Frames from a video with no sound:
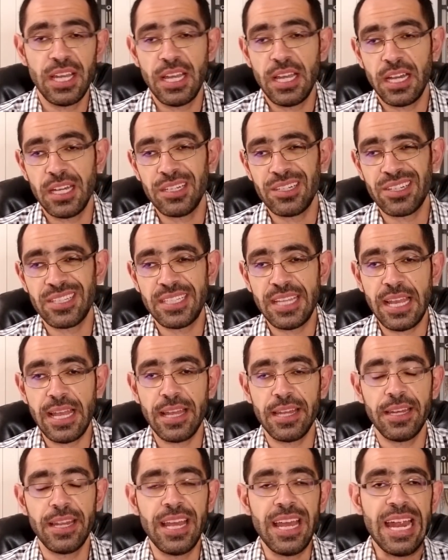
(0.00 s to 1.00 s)

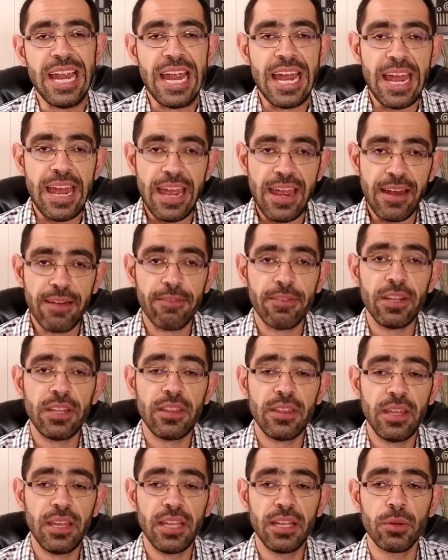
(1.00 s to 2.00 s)
understand
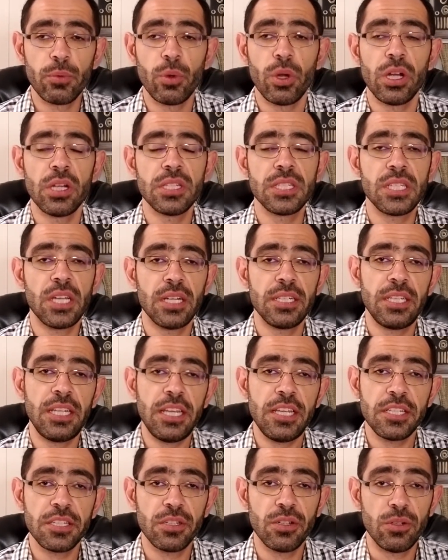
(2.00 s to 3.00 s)
everything runs on
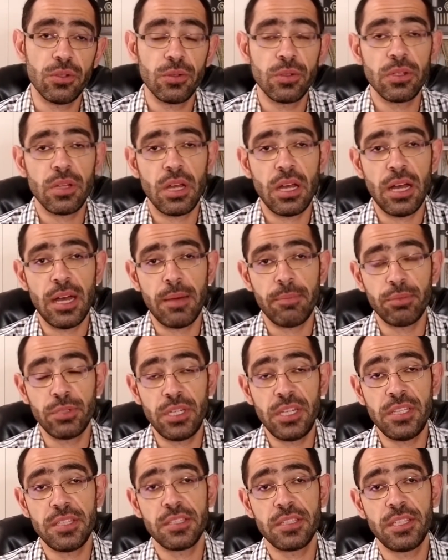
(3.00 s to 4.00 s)
diesel.
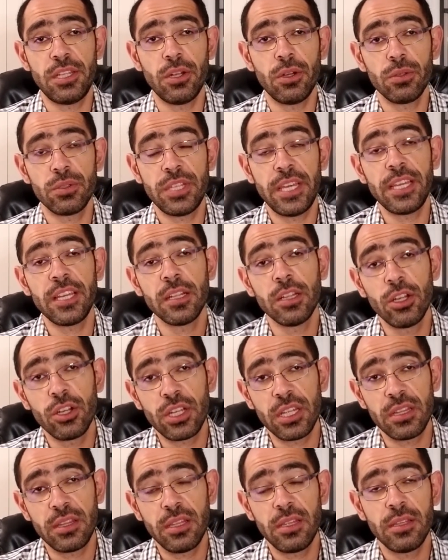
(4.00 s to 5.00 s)
Please, take a look
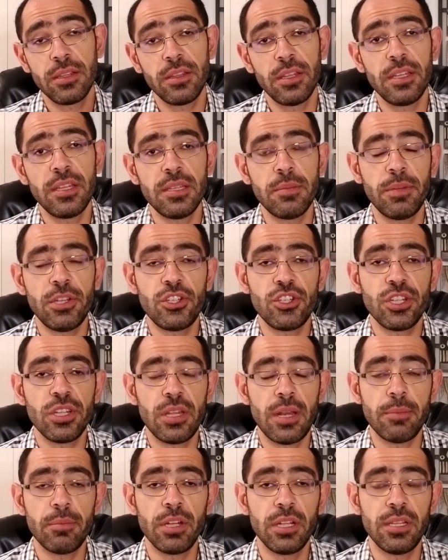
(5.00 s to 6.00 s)
at the image
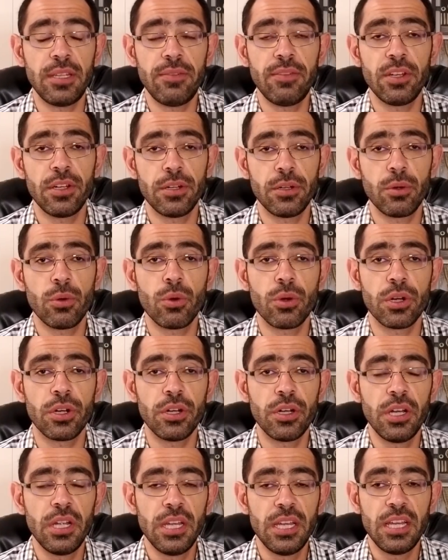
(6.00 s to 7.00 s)
that I'm going to leave here in the
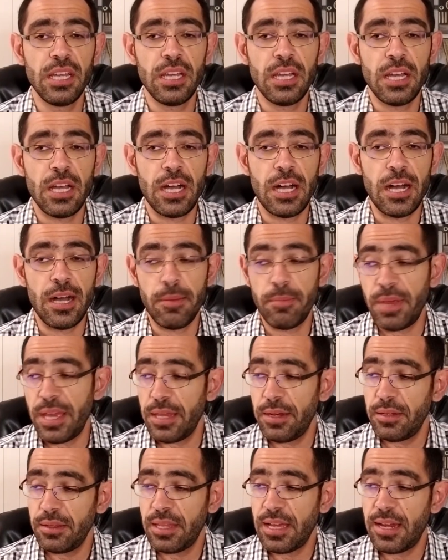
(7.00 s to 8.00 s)
corner.
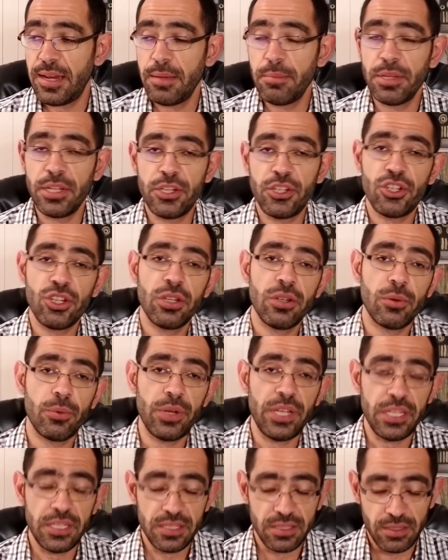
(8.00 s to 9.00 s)
And that image
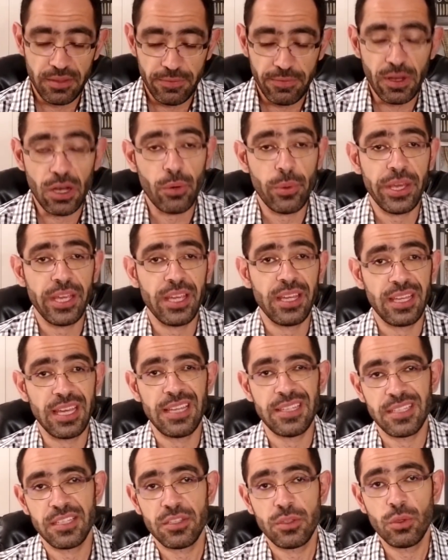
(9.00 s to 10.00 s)
reads the following in
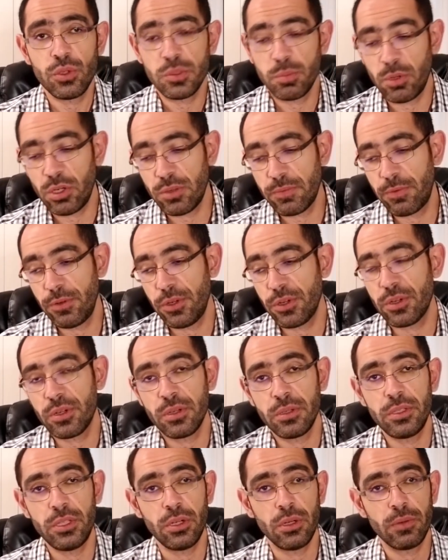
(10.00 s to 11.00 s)
case it's too small for your,
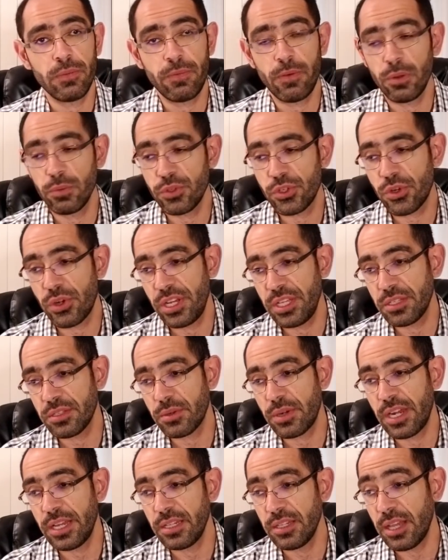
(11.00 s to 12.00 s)
phone screens,
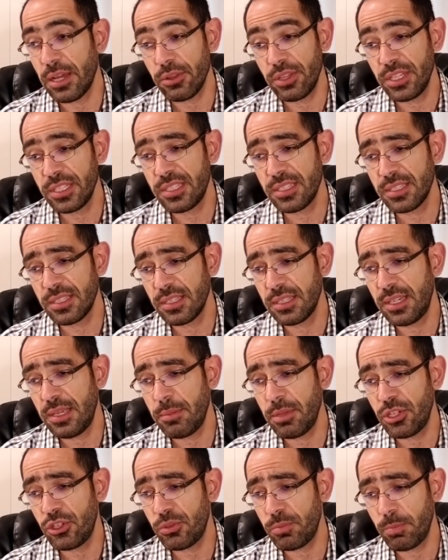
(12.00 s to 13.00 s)
right? Now, this is an
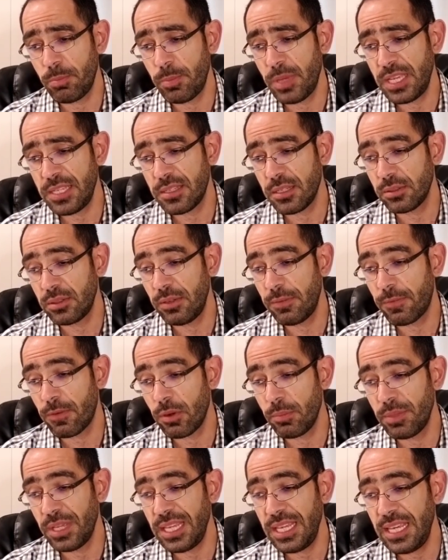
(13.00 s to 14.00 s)
image basically
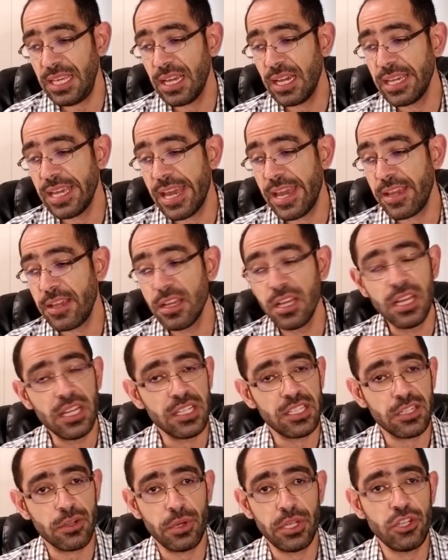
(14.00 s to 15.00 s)
from the EIA,
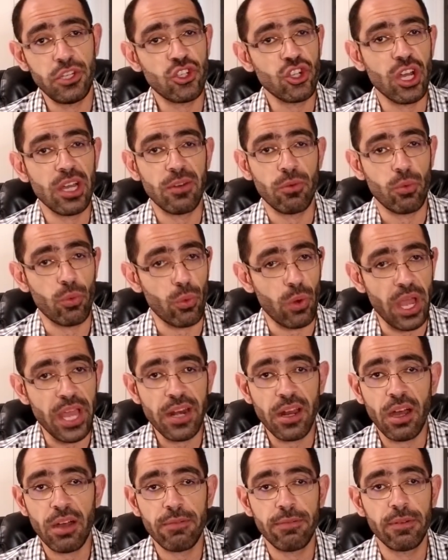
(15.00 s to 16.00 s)
screenshot right
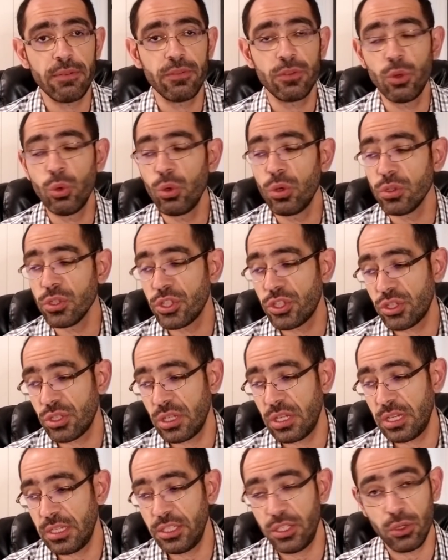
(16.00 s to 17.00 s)
off of Google's,
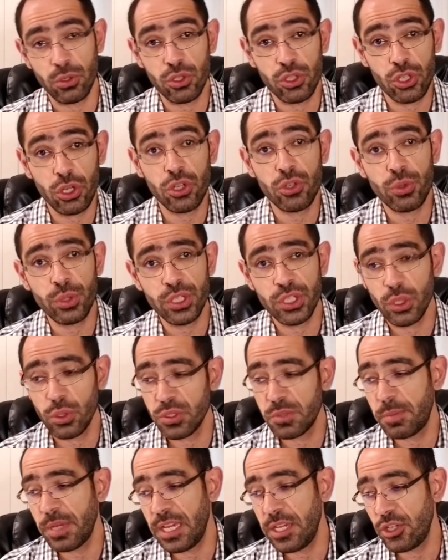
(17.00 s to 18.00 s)
search
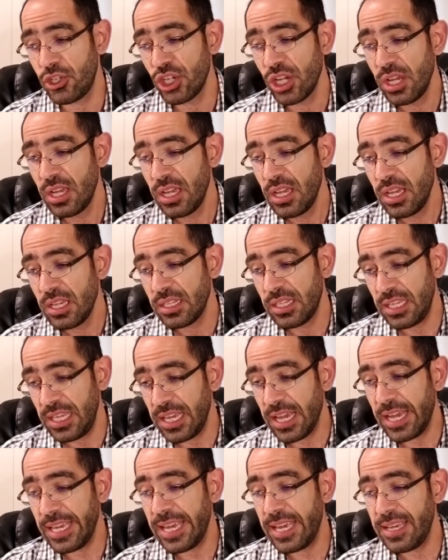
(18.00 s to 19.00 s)
results page. The
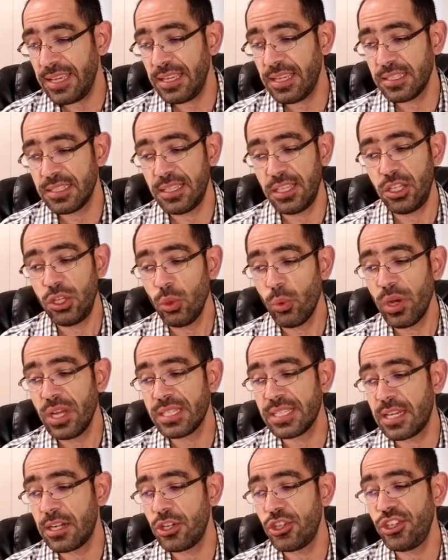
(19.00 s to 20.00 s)
EIA is the
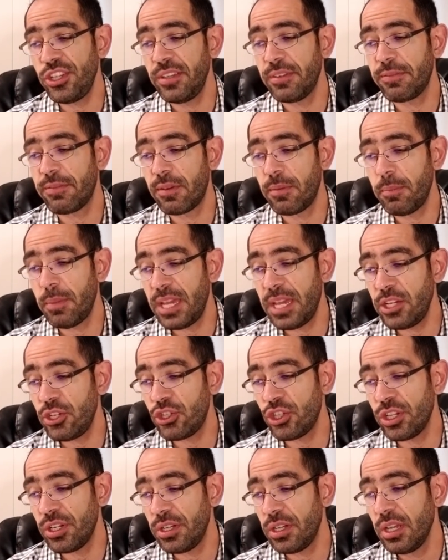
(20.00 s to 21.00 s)
U.S. Energy
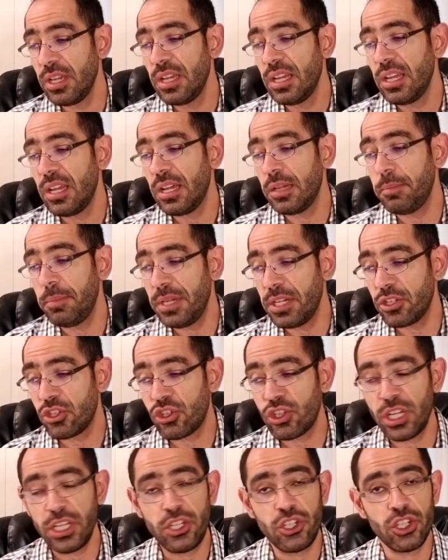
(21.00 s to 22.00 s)
Information
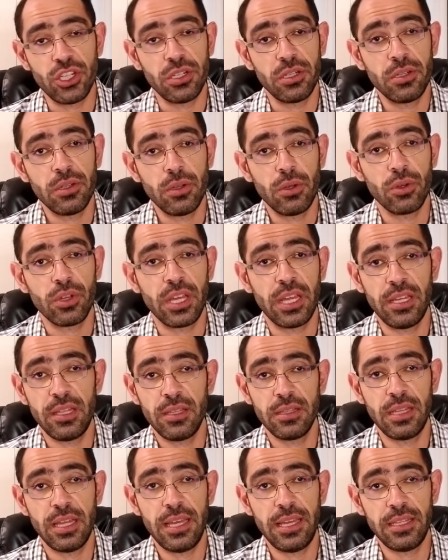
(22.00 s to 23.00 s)
Administration. Okay,
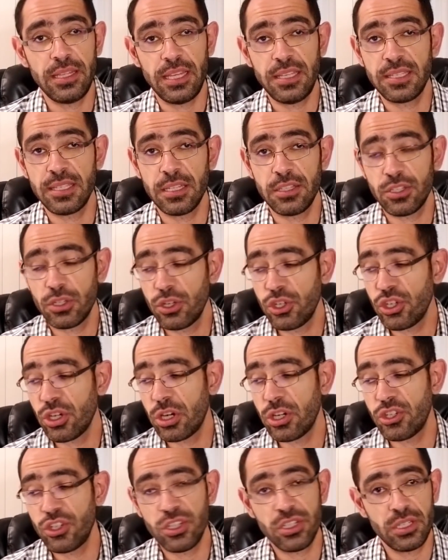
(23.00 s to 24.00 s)
they set
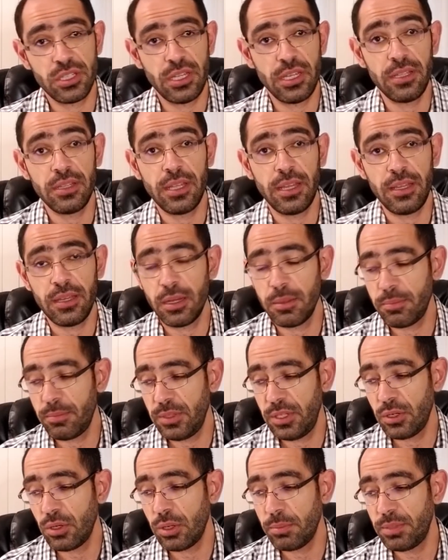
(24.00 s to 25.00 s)
surcharges, they
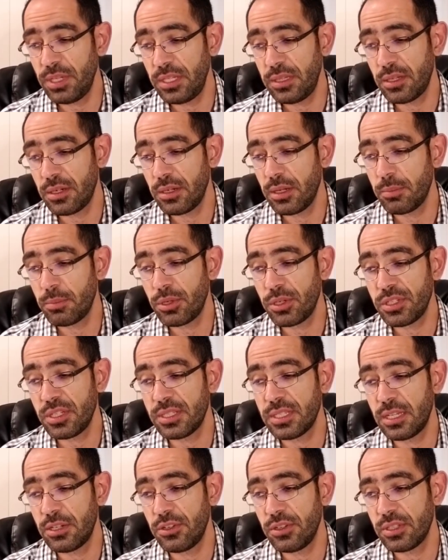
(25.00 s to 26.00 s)
update their numbers, et
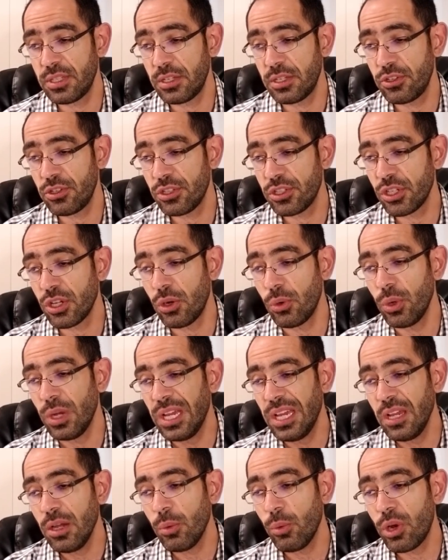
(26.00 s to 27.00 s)
cetera, et cetera. So,
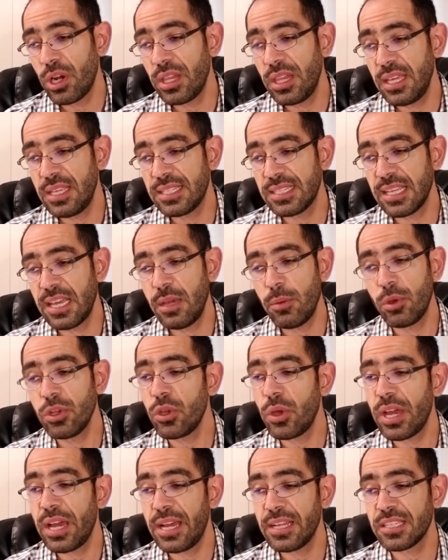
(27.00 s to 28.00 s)
what do they say when
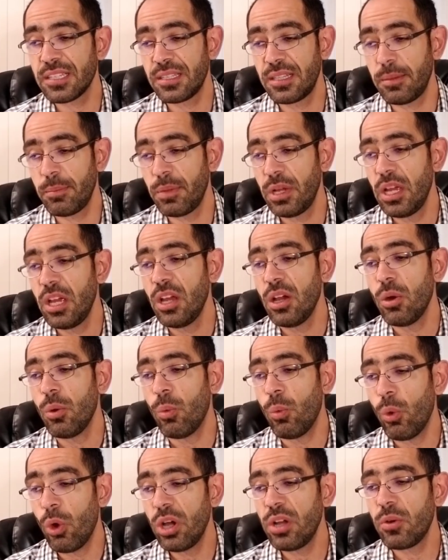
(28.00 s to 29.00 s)
you ask them
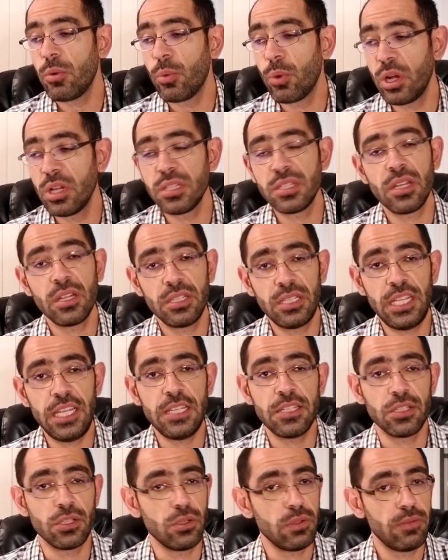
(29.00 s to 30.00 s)
what runs on
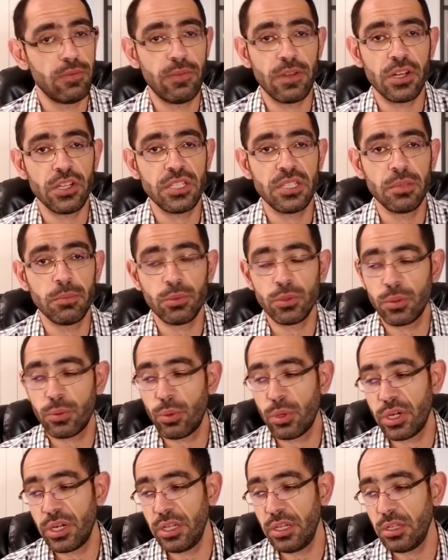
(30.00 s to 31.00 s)
diesel? Very simple
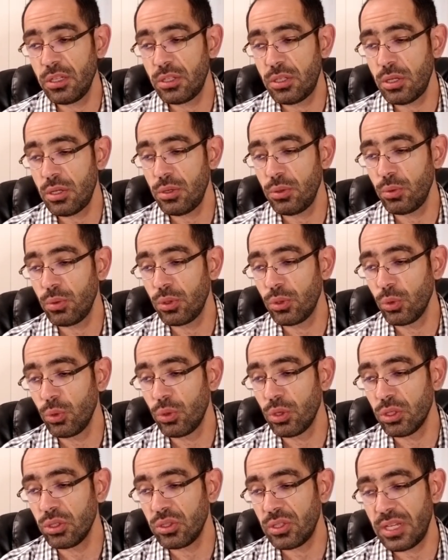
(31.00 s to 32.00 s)
query to
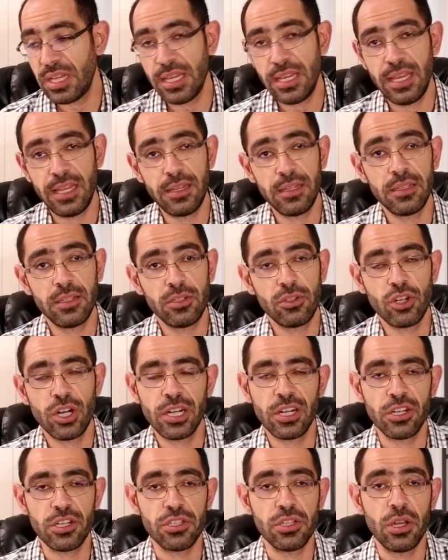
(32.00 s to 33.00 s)
Google, and
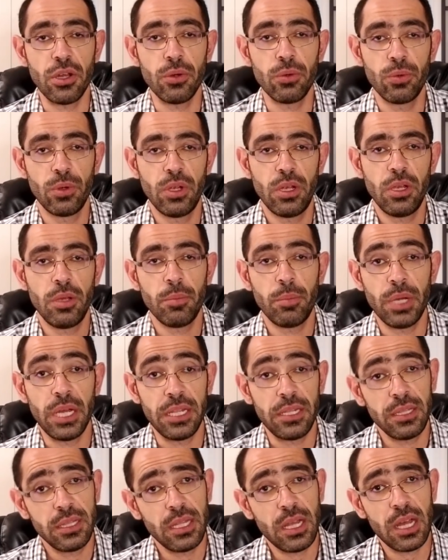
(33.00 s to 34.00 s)
truckers know,
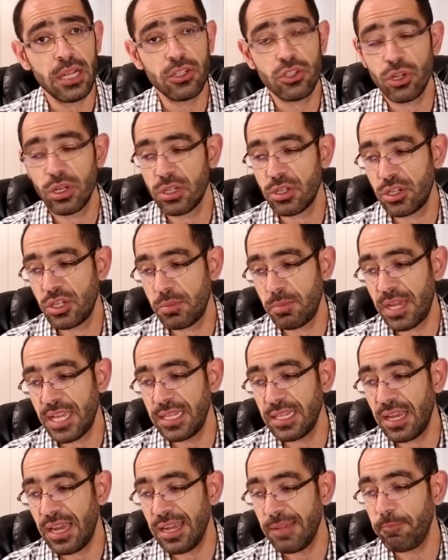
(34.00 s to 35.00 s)
but non-truckers
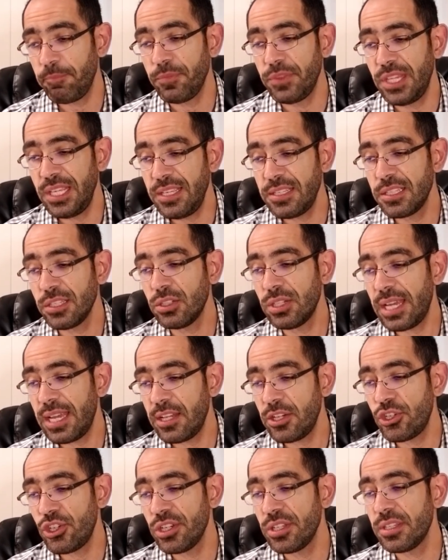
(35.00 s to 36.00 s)
might not. Diesel
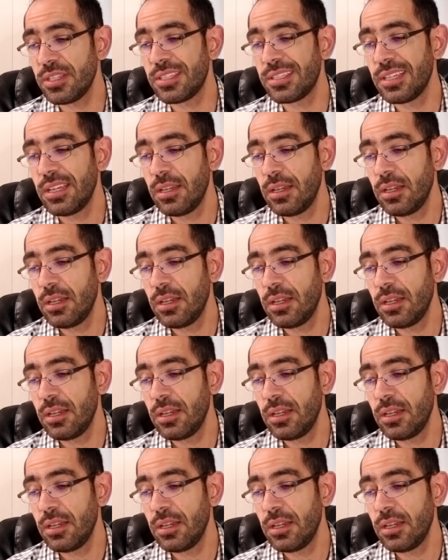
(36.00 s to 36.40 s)
engines